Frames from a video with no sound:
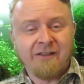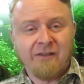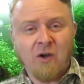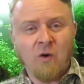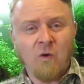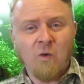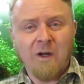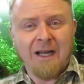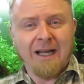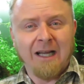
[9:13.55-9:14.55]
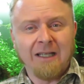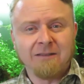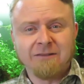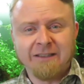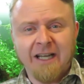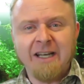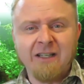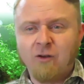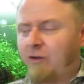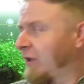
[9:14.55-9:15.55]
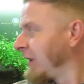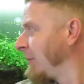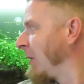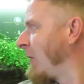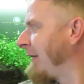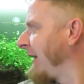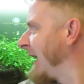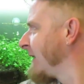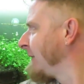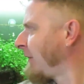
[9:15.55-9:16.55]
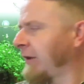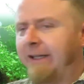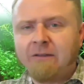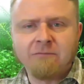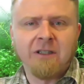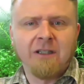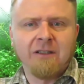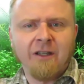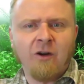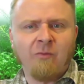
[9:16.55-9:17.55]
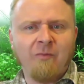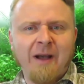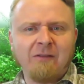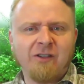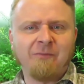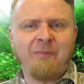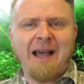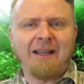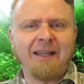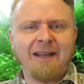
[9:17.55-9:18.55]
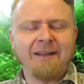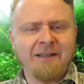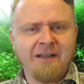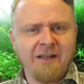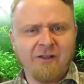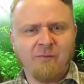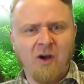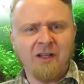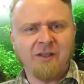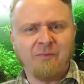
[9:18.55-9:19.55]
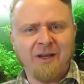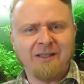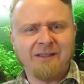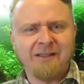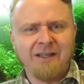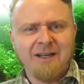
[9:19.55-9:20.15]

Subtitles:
So it is looking a little bit rough. It hasn't fully, you know, bounced back yet in spots, but